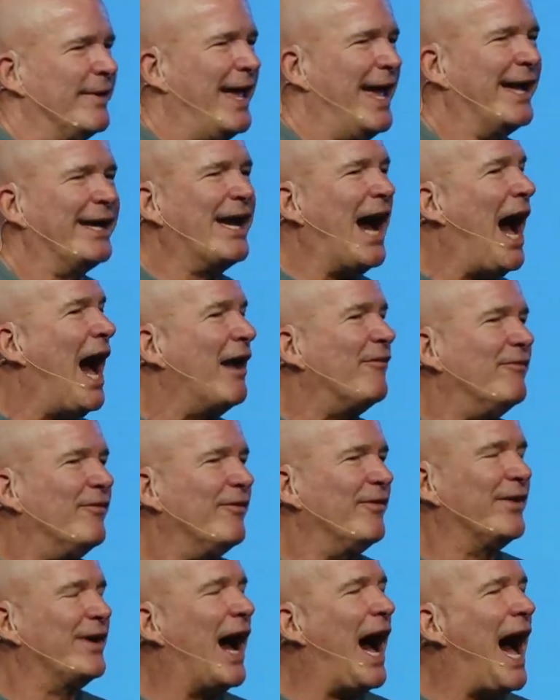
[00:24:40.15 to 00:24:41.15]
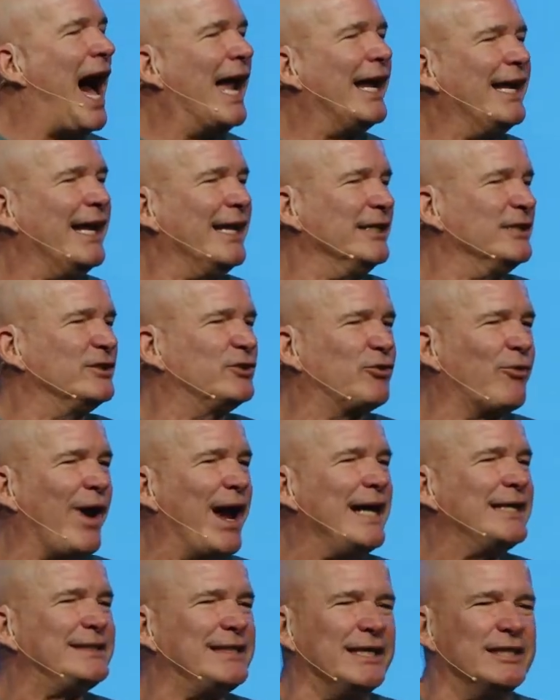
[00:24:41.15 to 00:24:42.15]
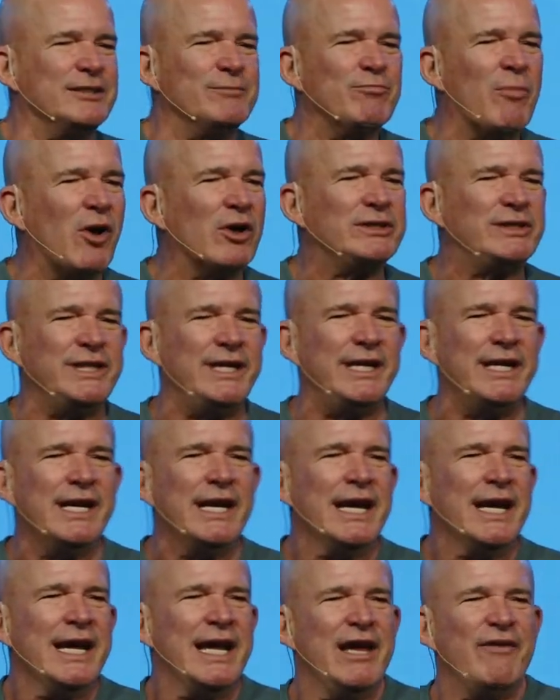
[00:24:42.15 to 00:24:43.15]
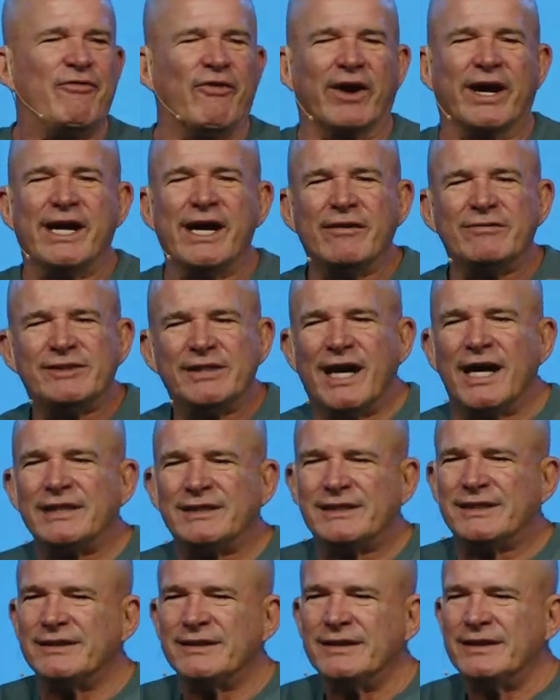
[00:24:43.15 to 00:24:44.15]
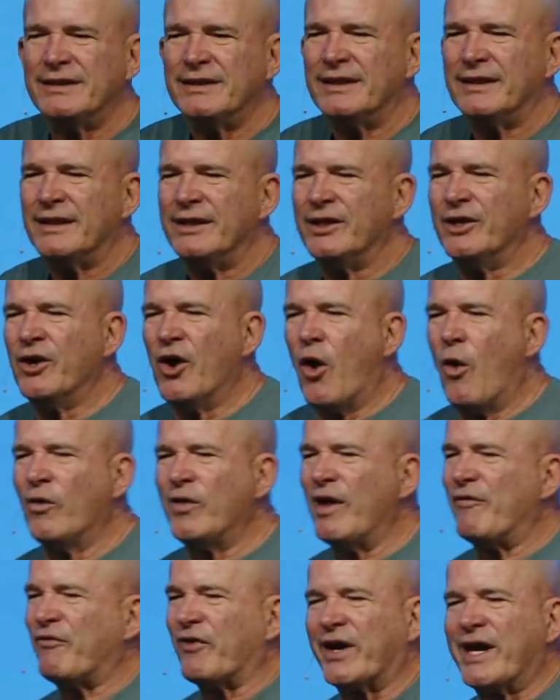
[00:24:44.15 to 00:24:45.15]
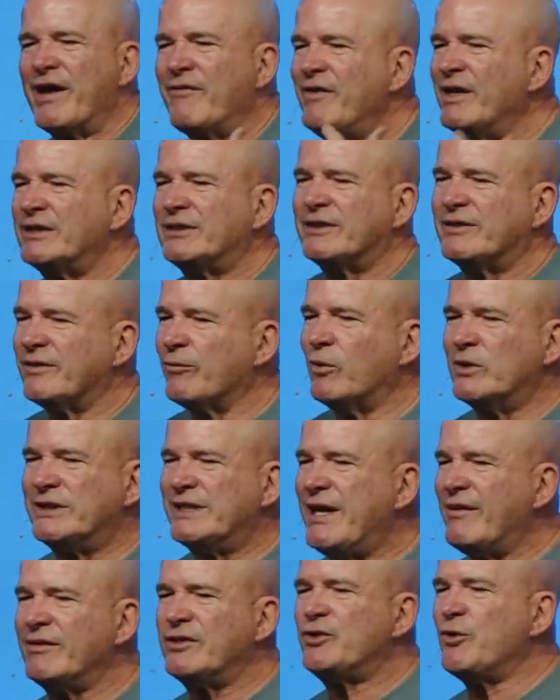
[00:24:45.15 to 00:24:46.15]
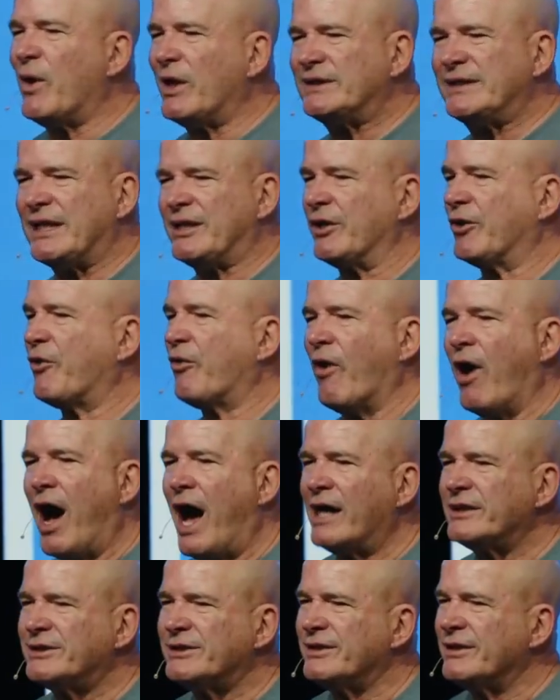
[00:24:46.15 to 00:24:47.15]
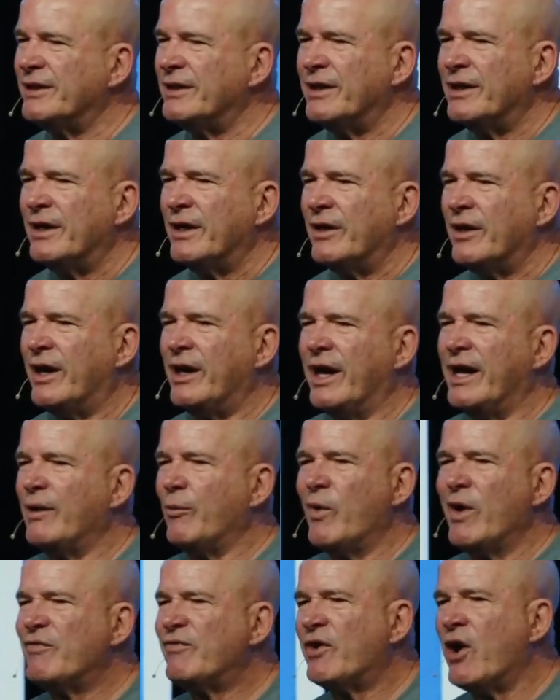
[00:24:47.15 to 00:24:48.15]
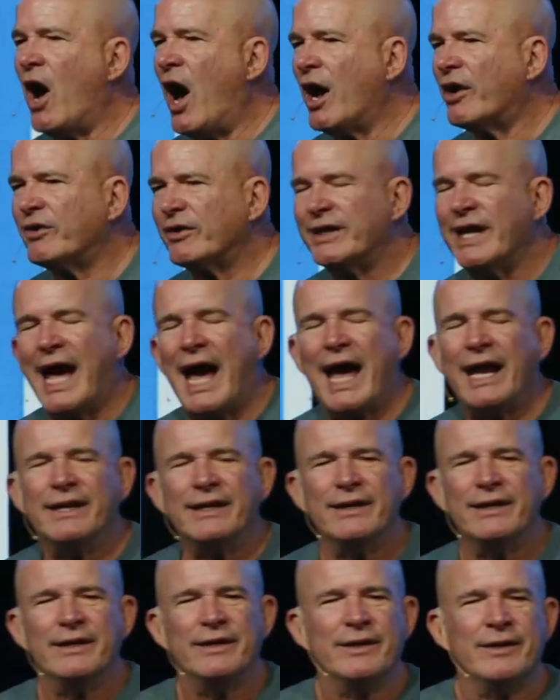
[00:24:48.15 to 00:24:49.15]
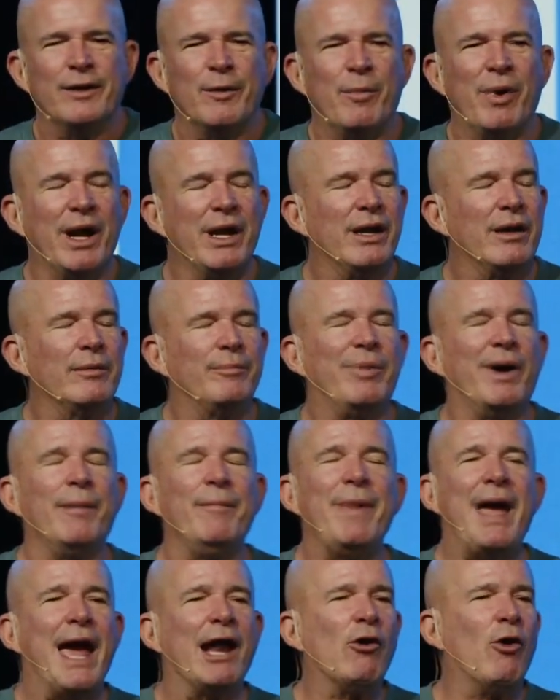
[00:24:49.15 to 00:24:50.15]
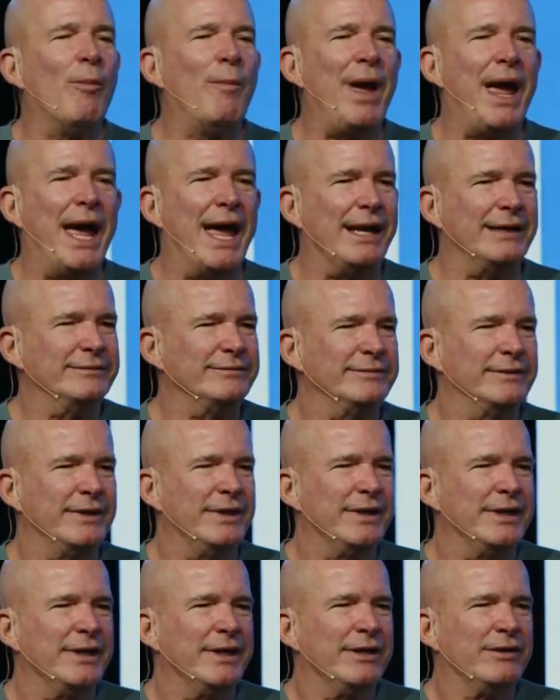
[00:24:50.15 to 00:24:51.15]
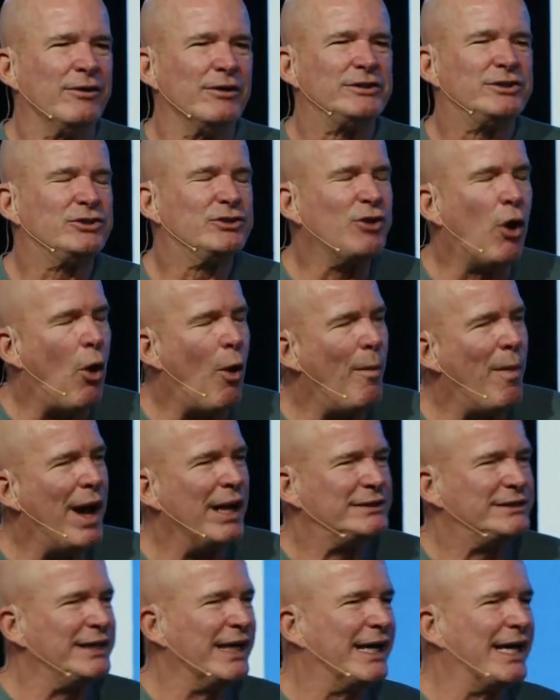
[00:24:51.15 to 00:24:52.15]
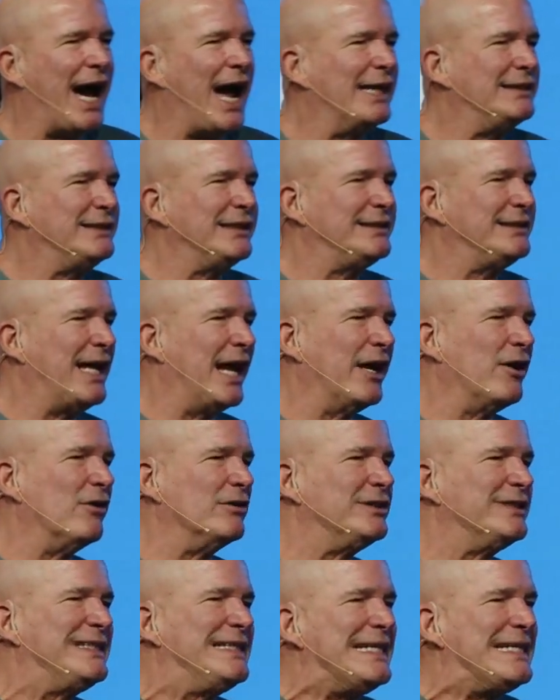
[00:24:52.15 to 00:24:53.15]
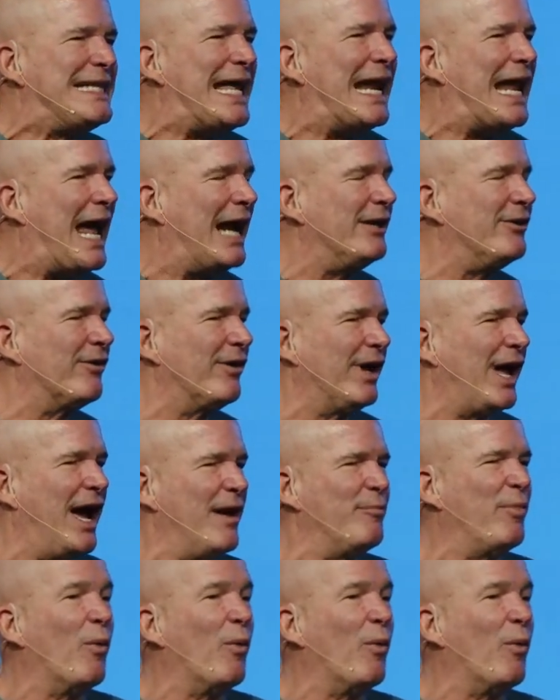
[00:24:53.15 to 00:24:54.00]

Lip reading: And God in his grace and his mercy, he forgives us. You know, that forgiveness was given to us at the cross. We've conquered that. But man, oh man, There's so much that God sits down and goes, get that out of your life.